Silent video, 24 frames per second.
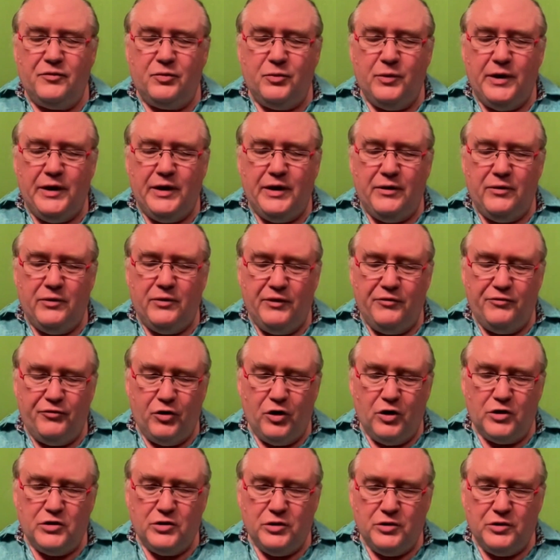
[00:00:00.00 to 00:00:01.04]
we refer
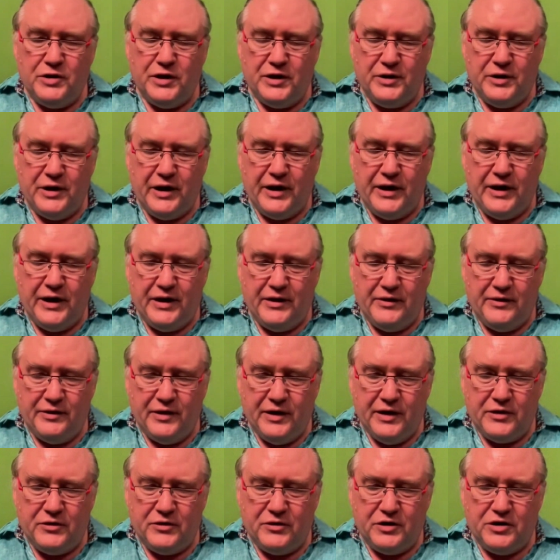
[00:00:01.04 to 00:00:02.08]
to today in the
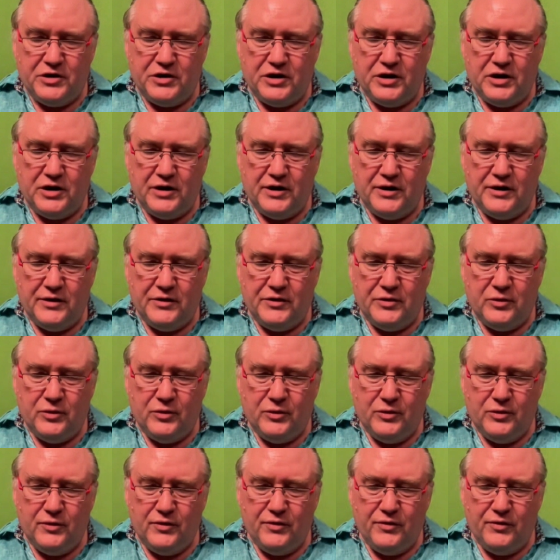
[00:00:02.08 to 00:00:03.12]
literature
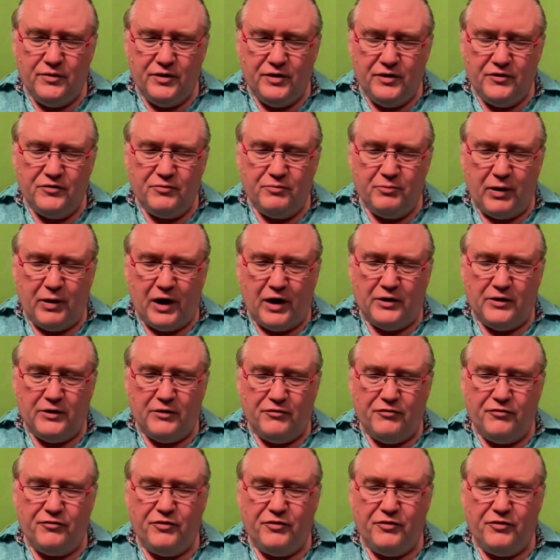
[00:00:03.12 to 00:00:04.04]
to this part of